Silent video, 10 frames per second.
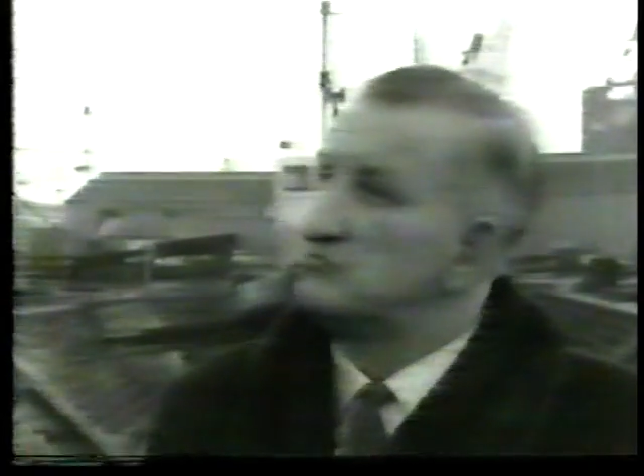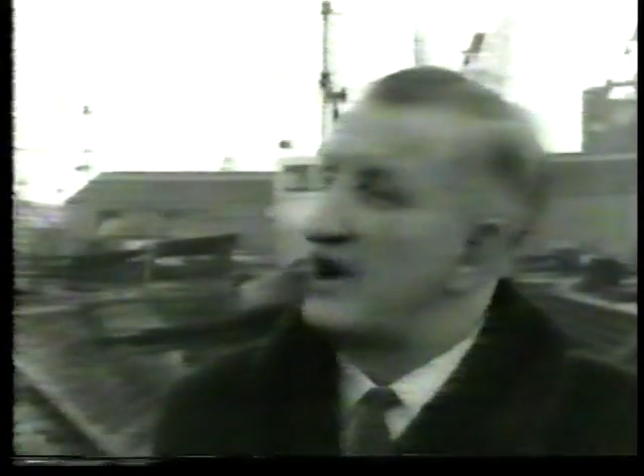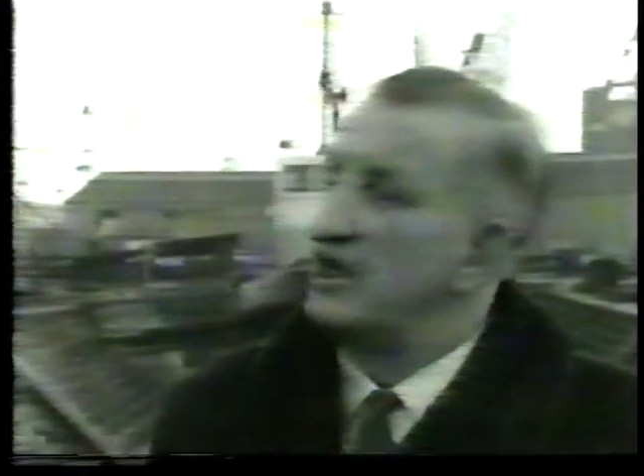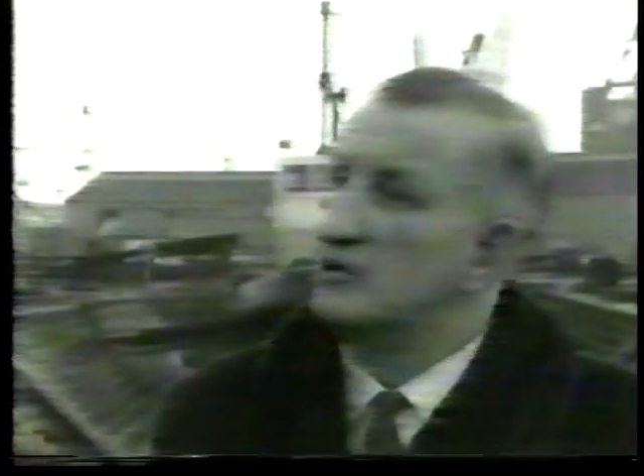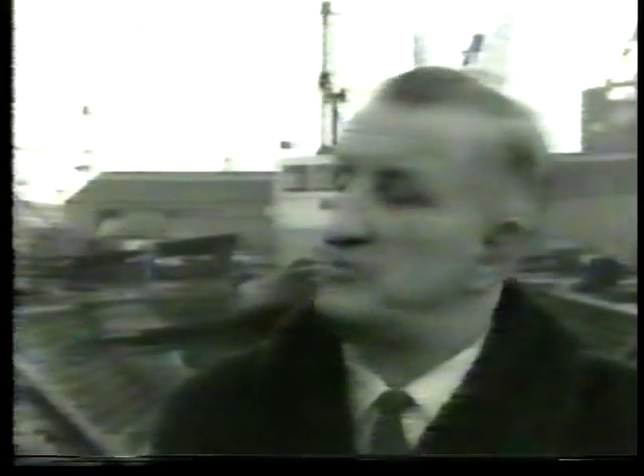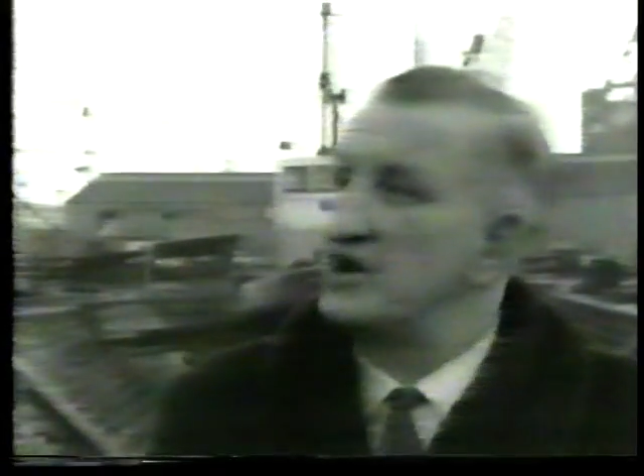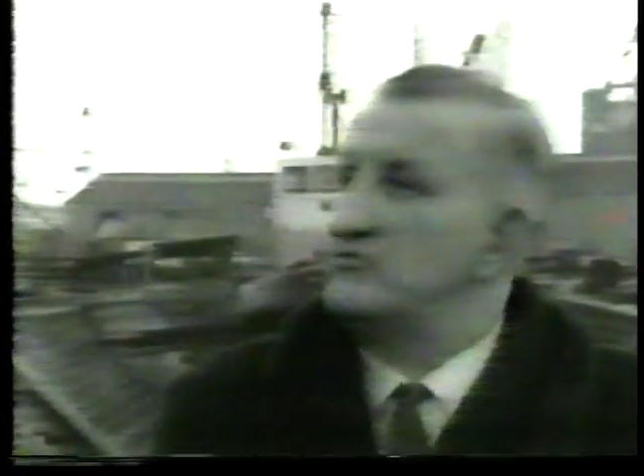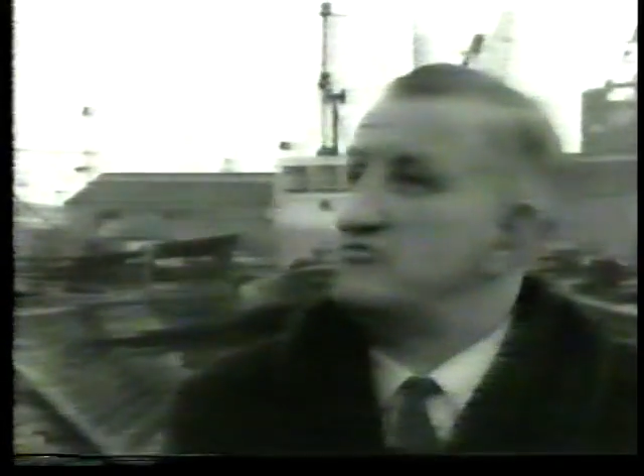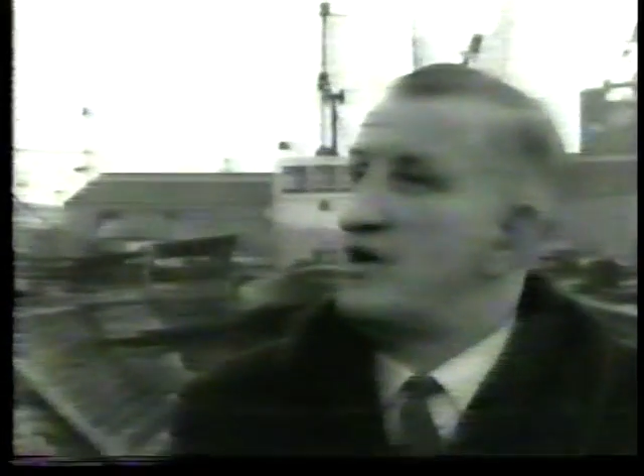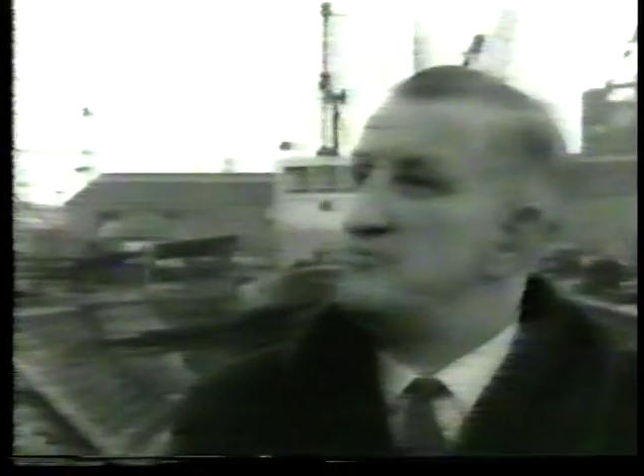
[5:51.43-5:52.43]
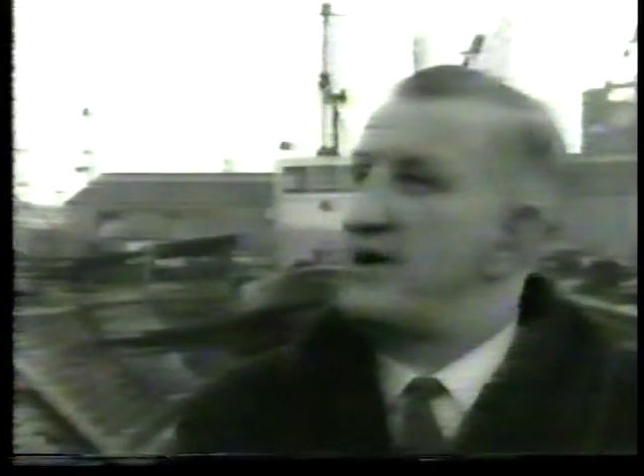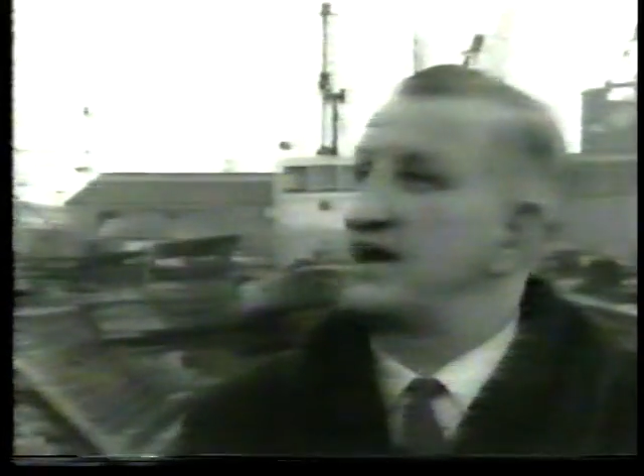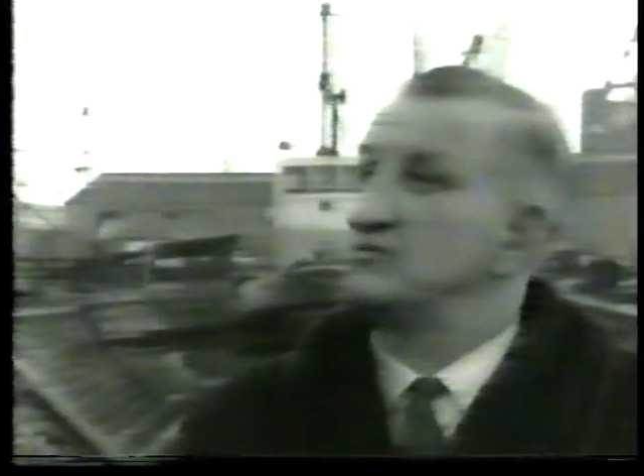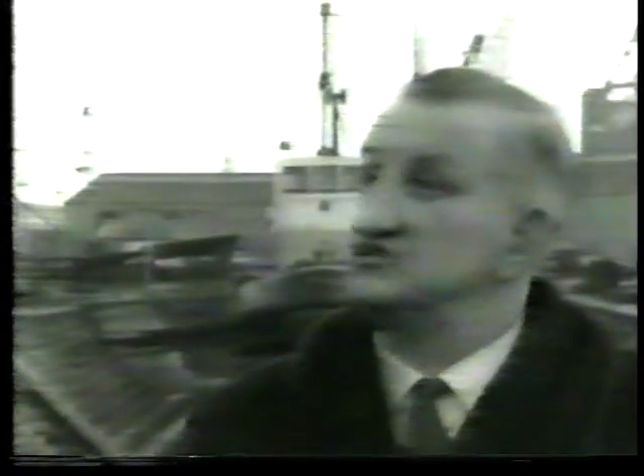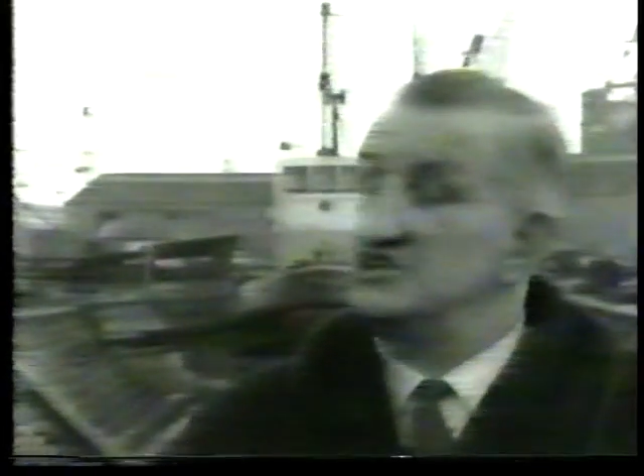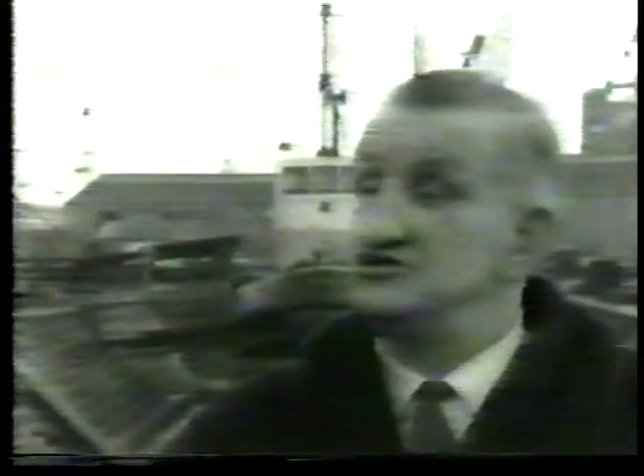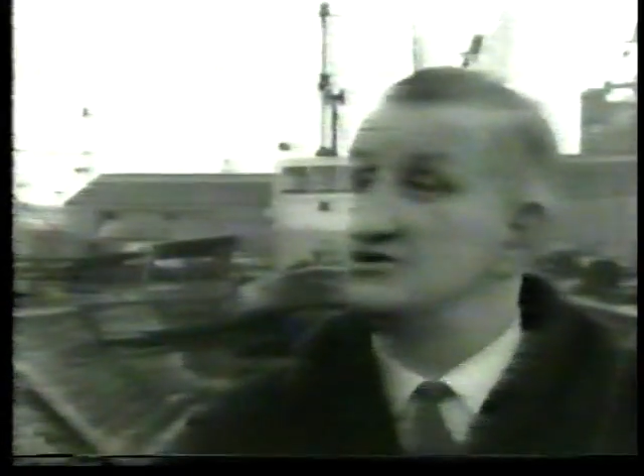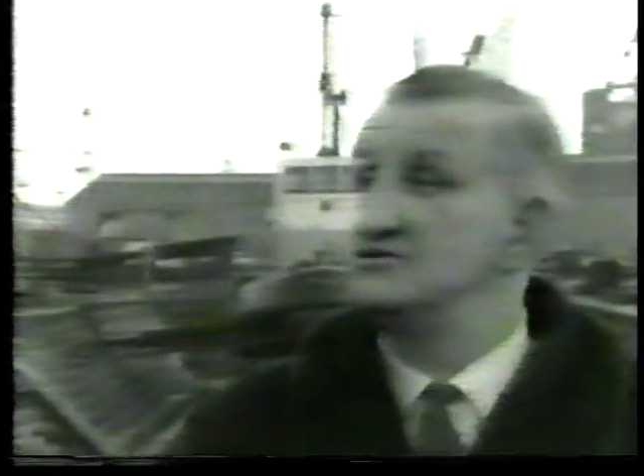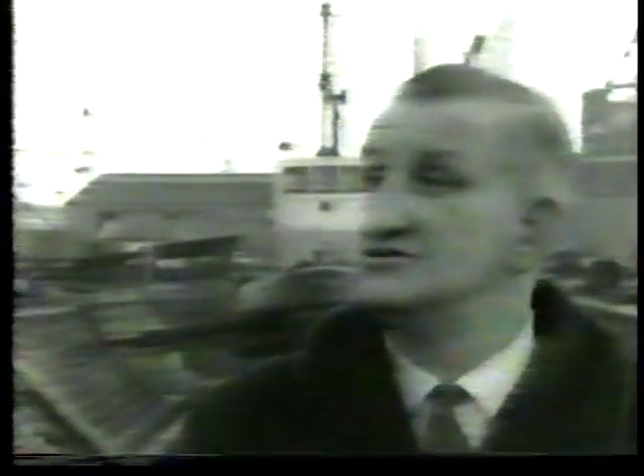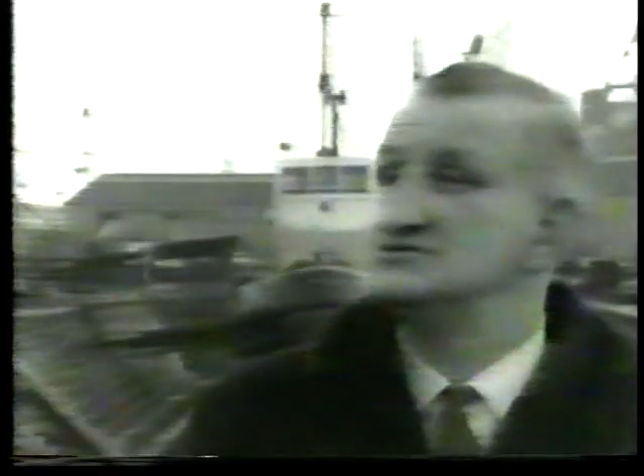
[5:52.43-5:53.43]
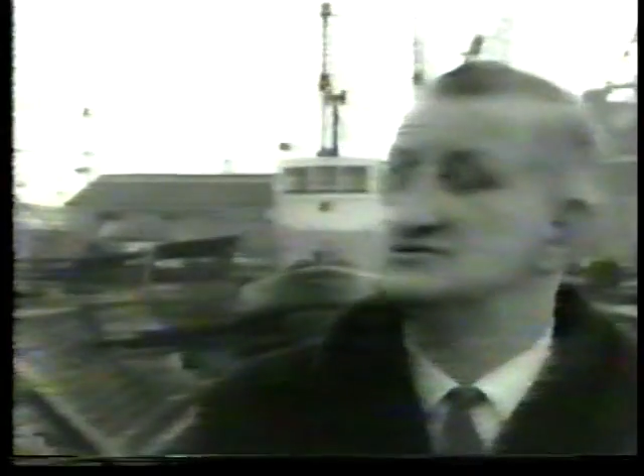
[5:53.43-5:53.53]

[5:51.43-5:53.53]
My, the bottom of my back was injured.